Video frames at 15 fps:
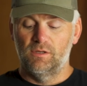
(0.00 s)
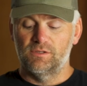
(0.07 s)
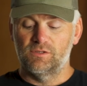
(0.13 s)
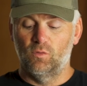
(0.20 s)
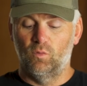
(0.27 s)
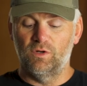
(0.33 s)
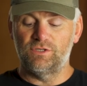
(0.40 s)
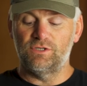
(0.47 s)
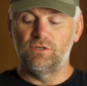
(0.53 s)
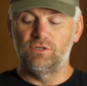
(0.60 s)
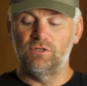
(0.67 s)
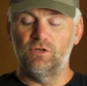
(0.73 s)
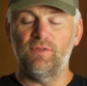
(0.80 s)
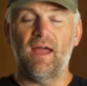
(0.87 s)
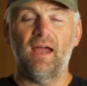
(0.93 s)
So once you
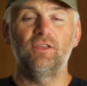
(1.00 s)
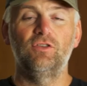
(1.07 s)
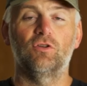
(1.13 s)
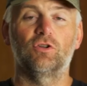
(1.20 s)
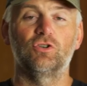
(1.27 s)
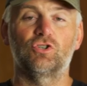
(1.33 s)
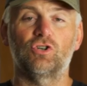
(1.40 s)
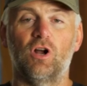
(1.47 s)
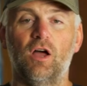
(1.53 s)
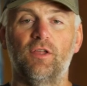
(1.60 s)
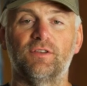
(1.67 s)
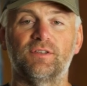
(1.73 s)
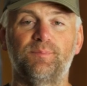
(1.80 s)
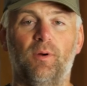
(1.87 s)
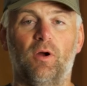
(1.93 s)
do that, you can draw
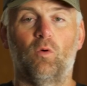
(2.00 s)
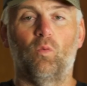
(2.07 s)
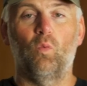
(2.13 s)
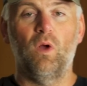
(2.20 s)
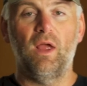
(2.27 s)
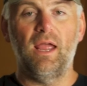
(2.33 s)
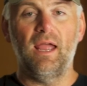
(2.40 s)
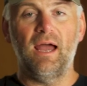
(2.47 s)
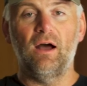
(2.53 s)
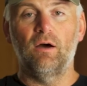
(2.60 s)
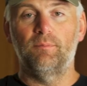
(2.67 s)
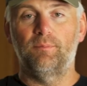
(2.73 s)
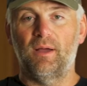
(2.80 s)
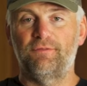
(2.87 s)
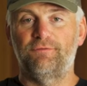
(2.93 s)
this bar way
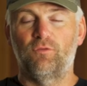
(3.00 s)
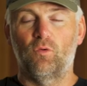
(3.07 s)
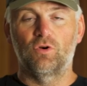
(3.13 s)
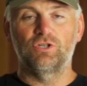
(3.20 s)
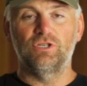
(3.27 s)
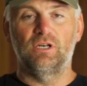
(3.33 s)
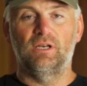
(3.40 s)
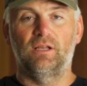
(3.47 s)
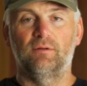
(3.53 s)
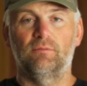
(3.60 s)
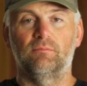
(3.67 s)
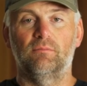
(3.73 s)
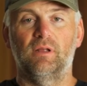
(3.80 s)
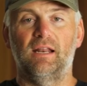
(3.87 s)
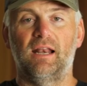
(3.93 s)
out by forging it
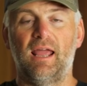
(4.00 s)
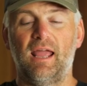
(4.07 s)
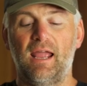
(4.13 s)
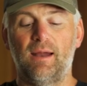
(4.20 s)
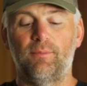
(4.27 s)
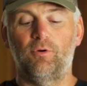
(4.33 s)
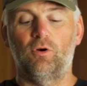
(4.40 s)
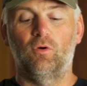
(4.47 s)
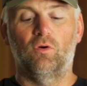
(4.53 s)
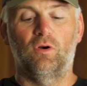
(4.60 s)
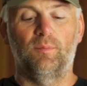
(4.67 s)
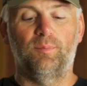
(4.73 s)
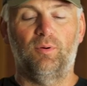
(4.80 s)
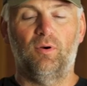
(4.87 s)
in a hammer or a